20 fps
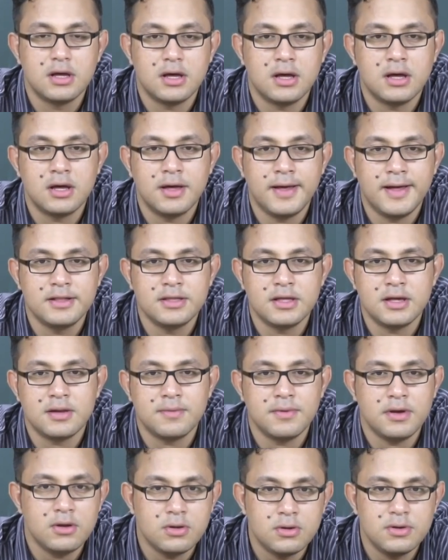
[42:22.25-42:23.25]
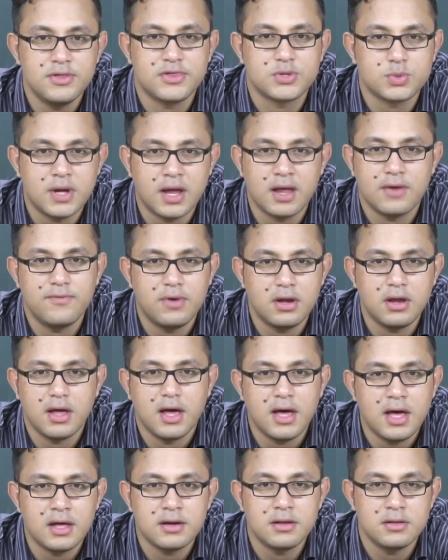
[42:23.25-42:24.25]
uh, and then you know it's trying very
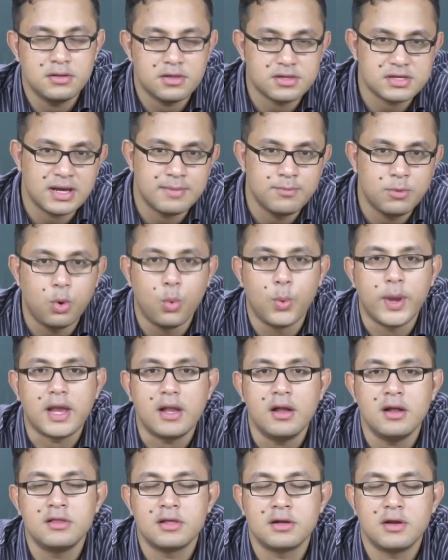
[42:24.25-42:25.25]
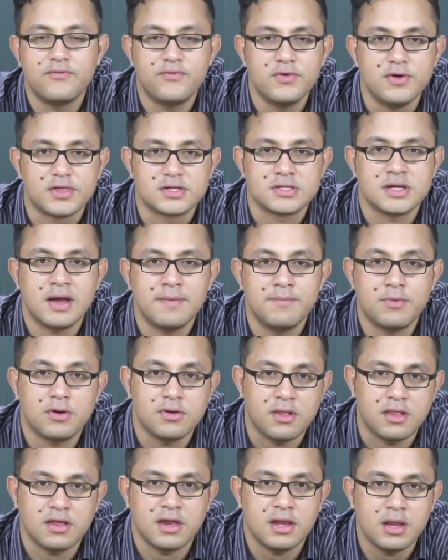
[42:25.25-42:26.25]
hard this time more weakly than the first time
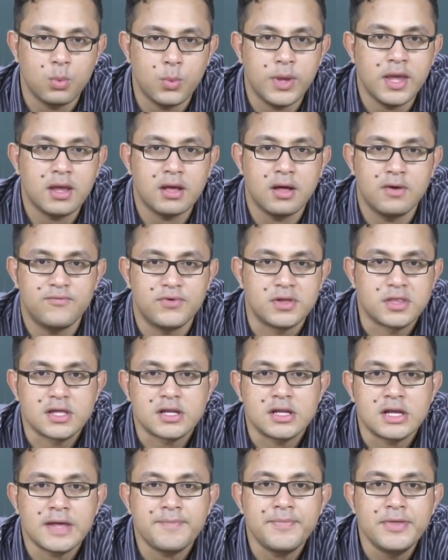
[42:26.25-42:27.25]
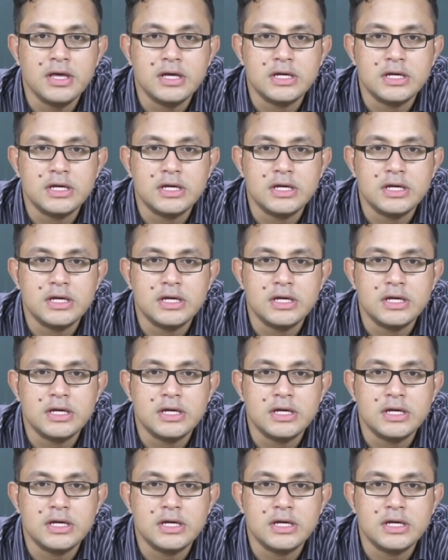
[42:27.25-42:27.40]
because it's getting weaker physically